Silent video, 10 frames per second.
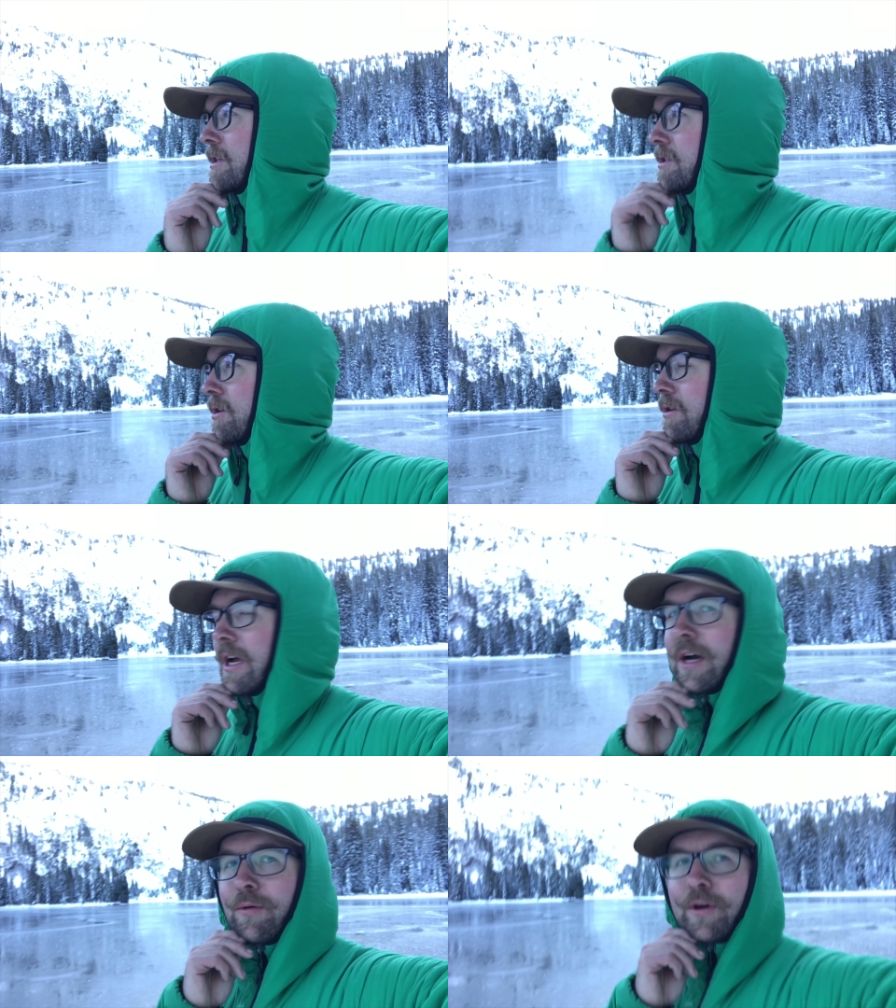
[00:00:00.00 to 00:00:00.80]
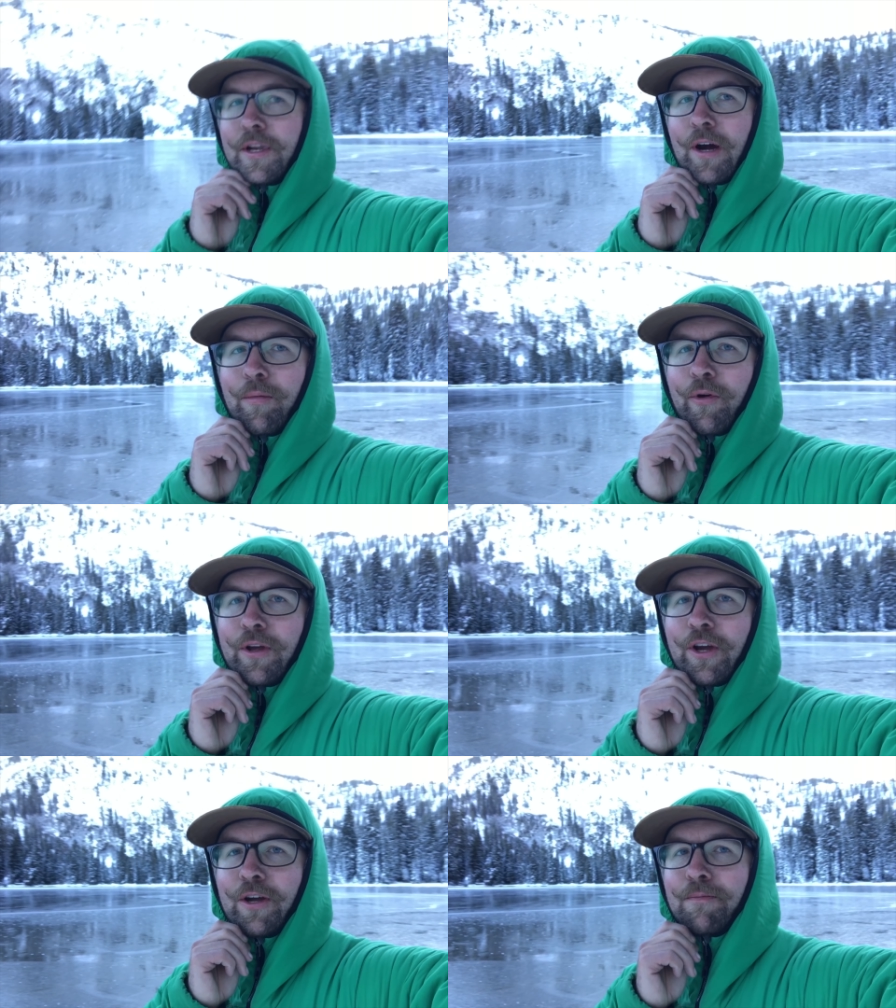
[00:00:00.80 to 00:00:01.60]
so yeah, it worked out pretty
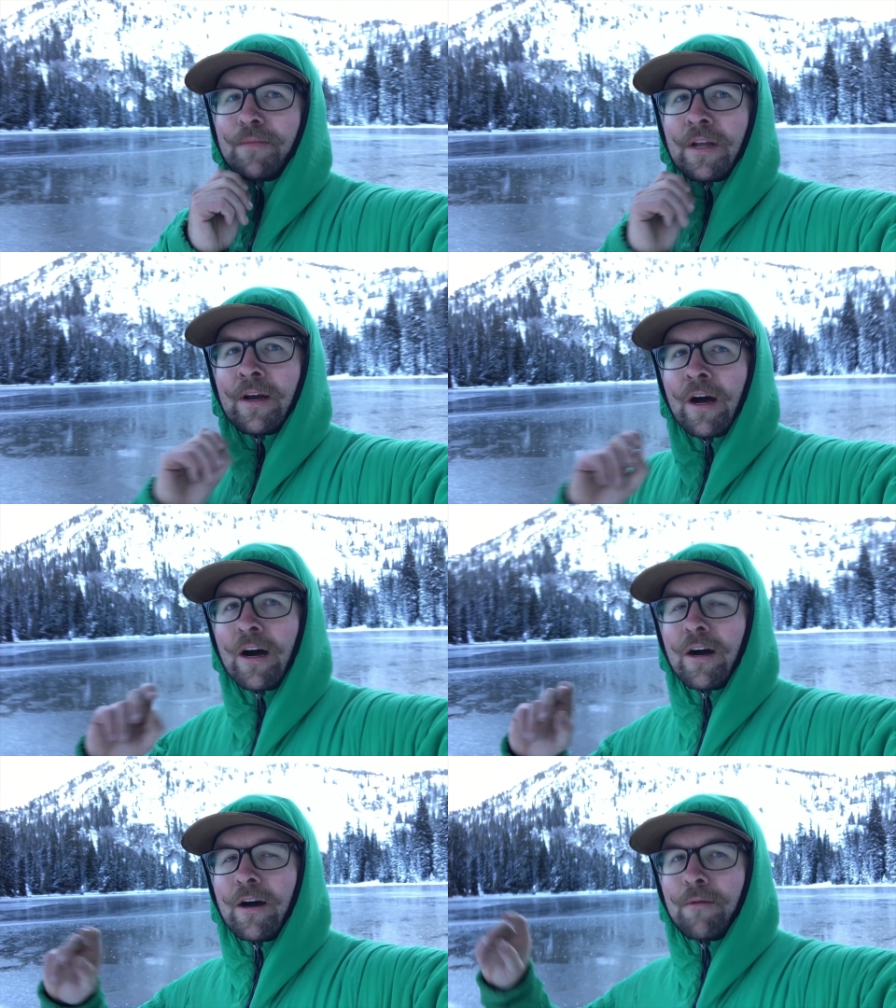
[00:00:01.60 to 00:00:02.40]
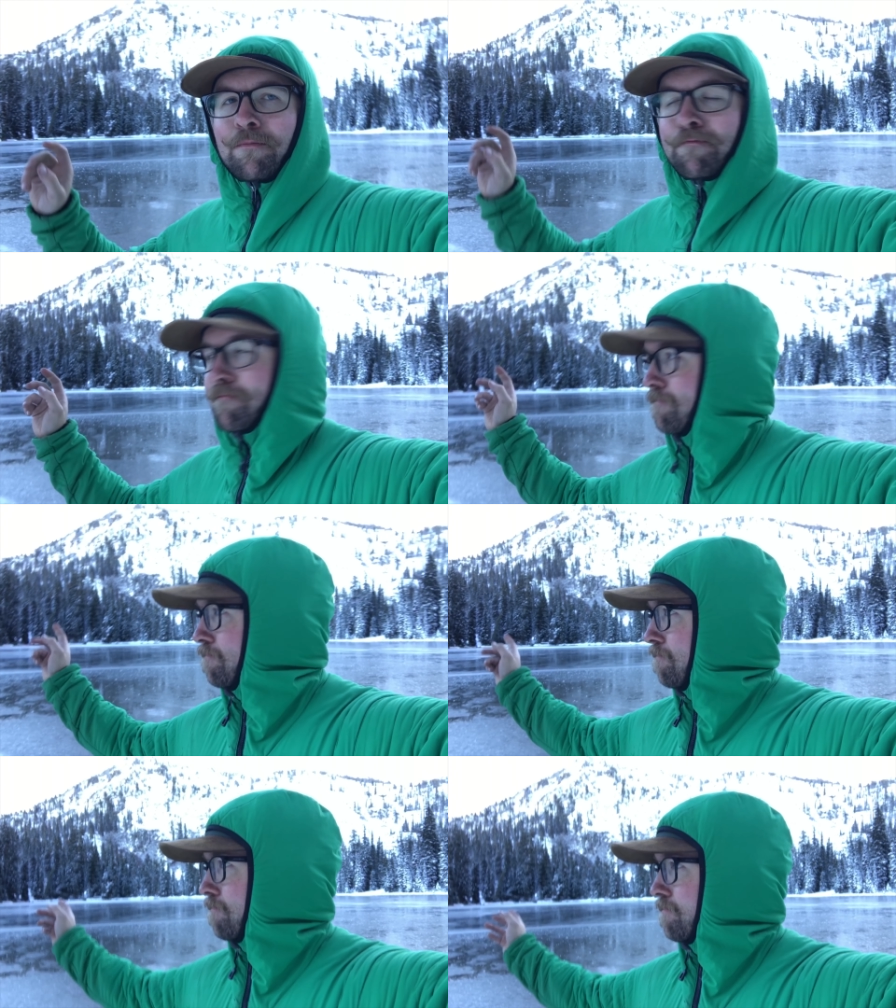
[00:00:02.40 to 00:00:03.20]
good. Um,
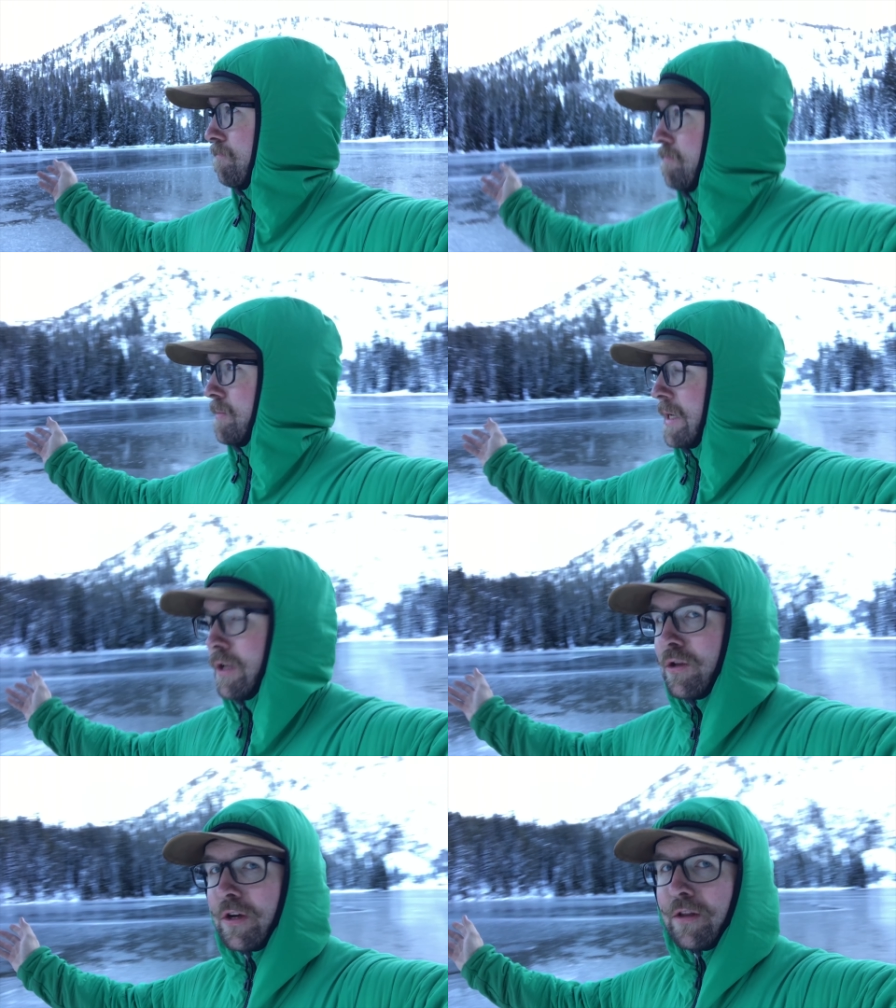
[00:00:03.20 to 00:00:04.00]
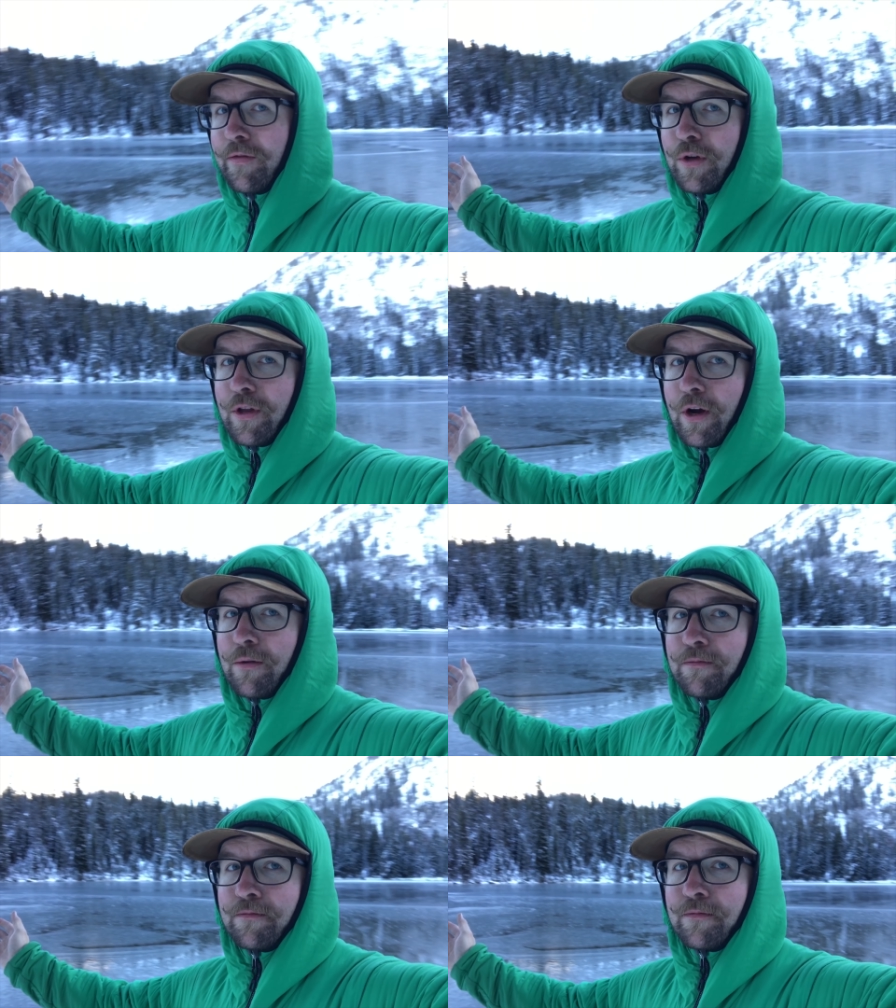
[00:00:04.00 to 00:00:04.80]
look at the view though.
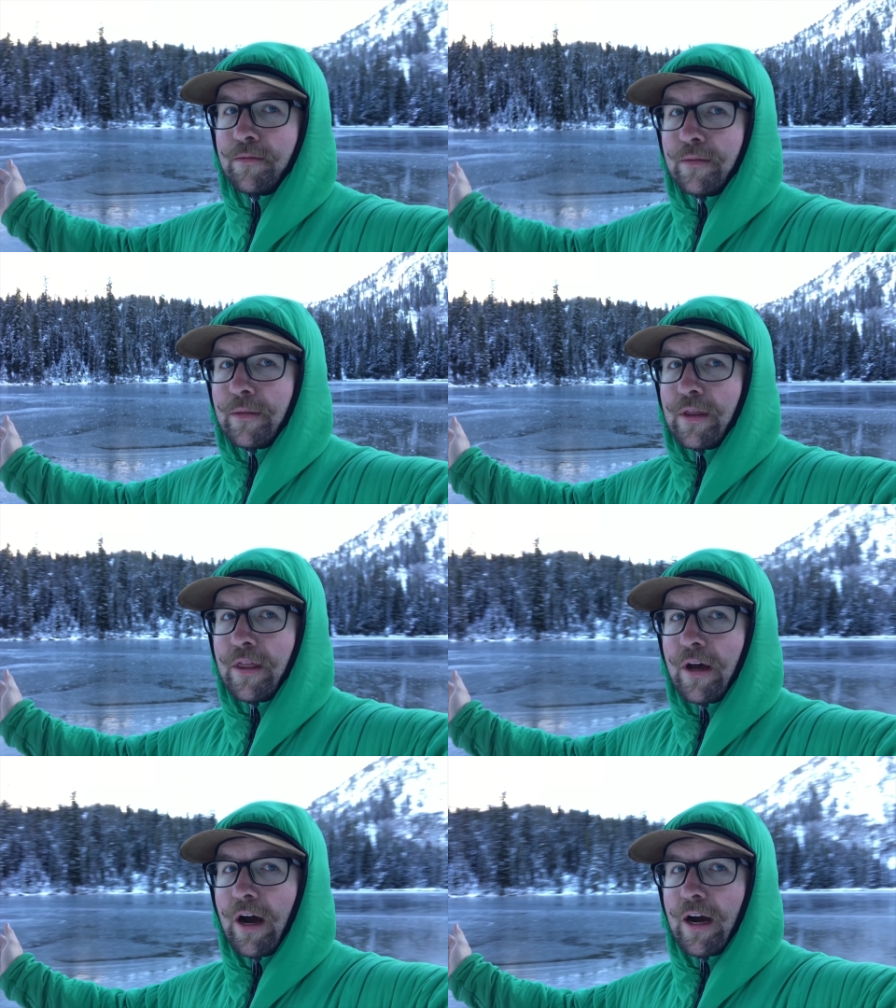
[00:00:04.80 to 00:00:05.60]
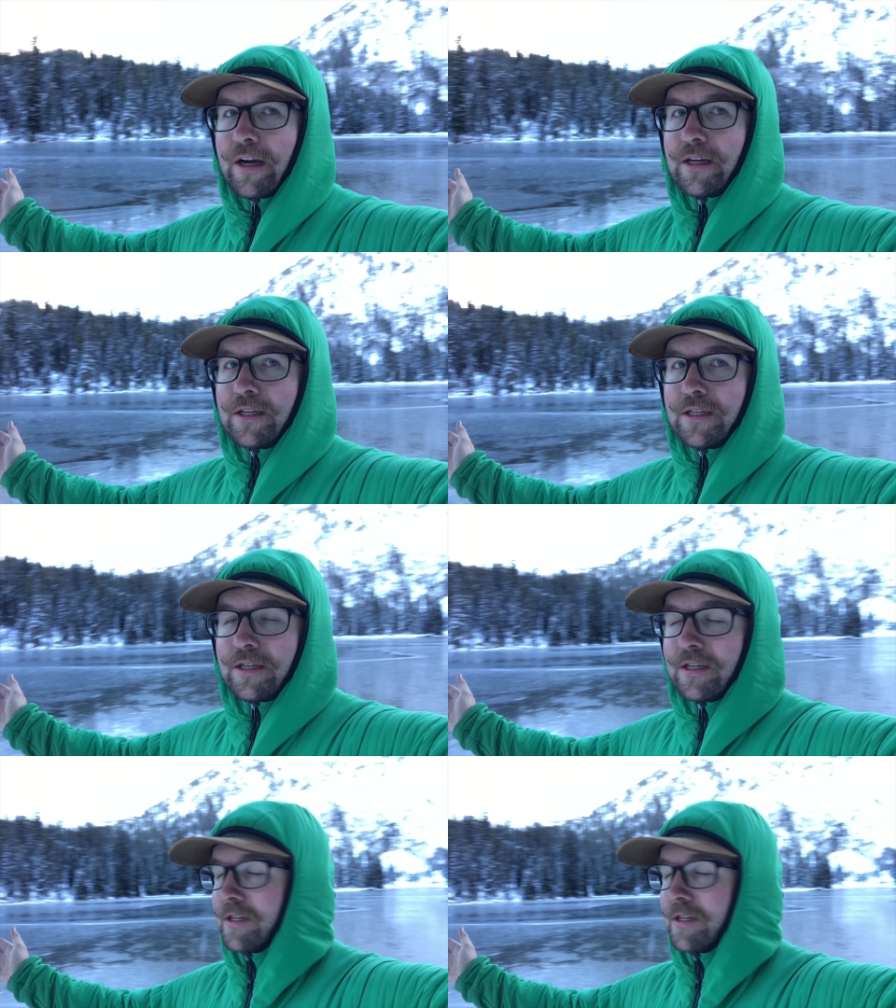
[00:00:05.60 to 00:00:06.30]
The ice,